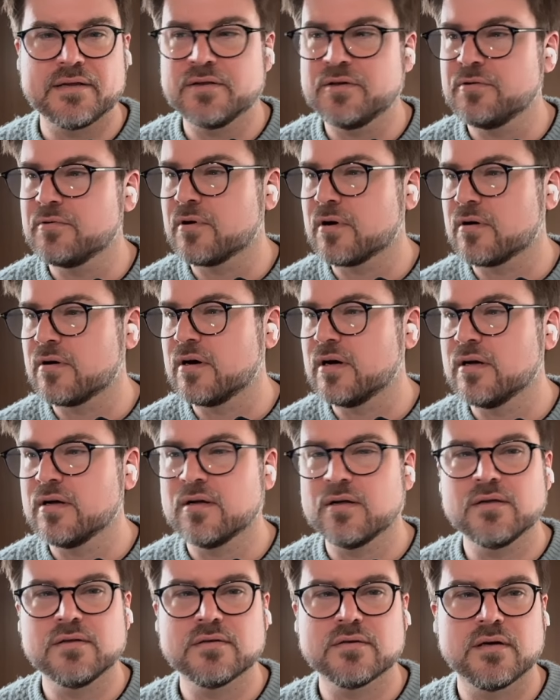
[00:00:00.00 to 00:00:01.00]

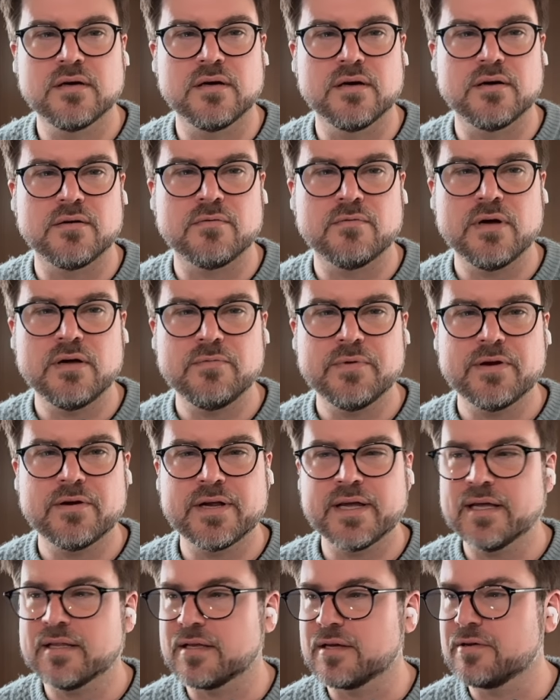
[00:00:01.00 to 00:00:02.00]
URL. Well, we
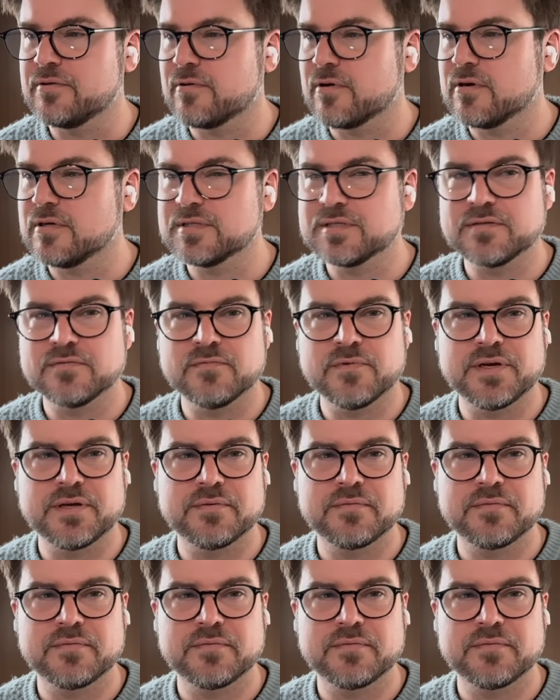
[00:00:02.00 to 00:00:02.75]
already had that URL, didn't we?